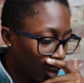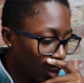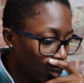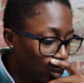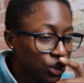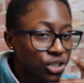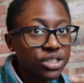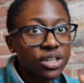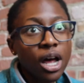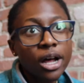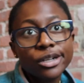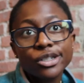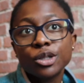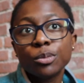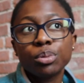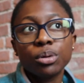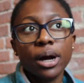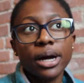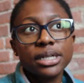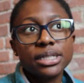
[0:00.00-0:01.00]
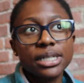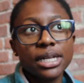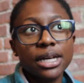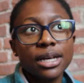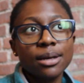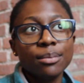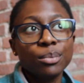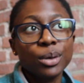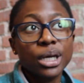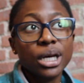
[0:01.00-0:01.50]
which is
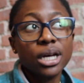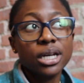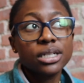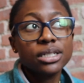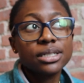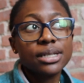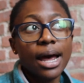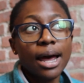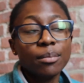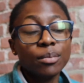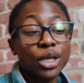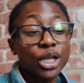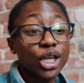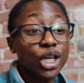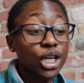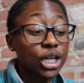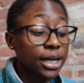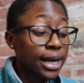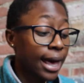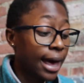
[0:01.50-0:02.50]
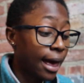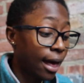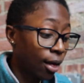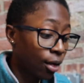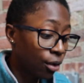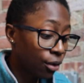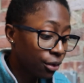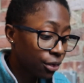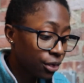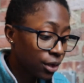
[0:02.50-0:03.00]
unsurprising because I'm in good
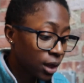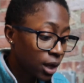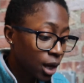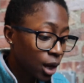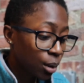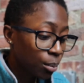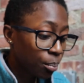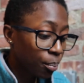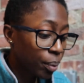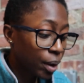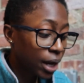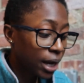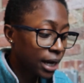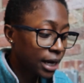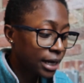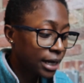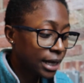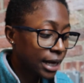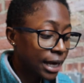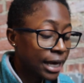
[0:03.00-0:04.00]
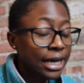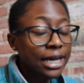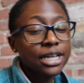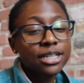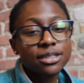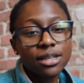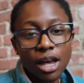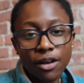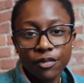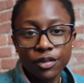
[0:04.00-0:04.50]
health, but it
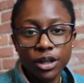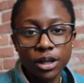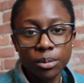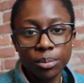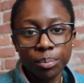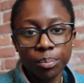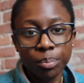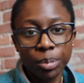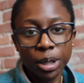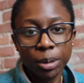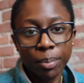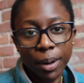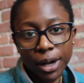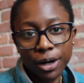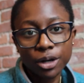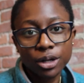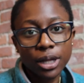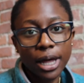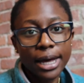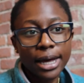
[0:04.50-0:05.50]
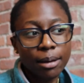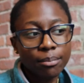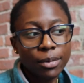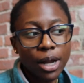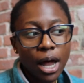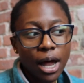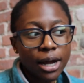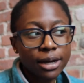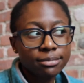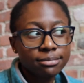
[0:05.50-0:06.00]
could definitely be better. Like I'm
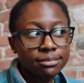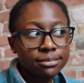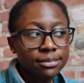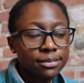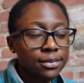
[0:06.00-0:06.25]
not